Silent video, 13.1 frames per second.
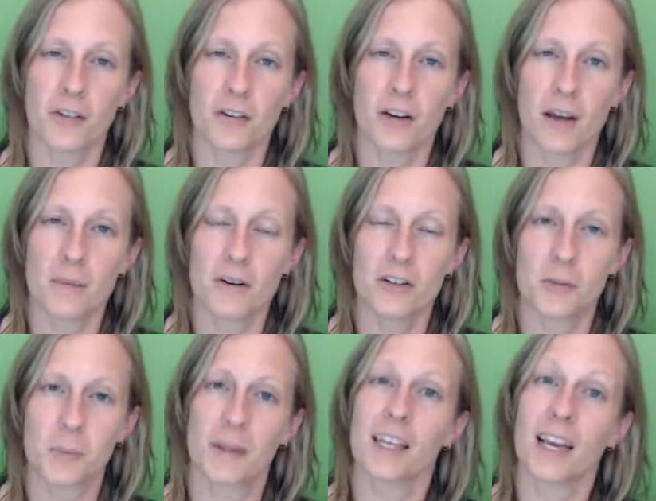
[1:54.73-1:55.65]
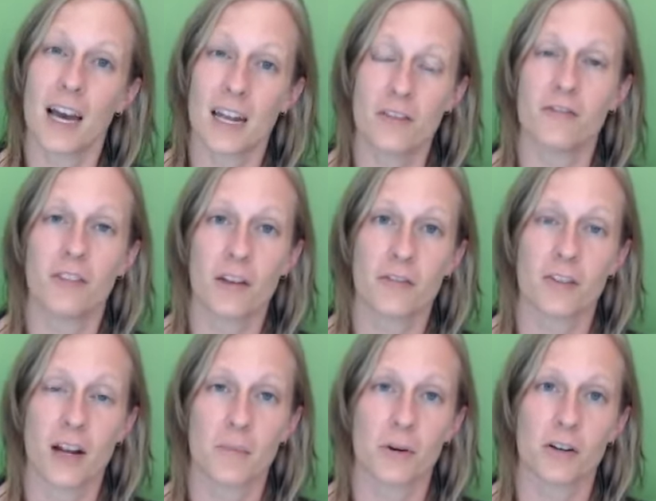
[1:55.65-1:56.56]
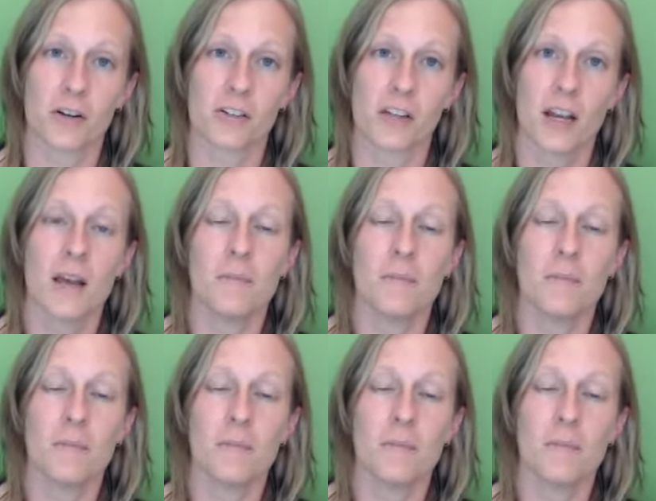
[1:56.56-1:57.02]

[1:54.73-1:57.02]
their numbers, but they kind of fluffed their numbers,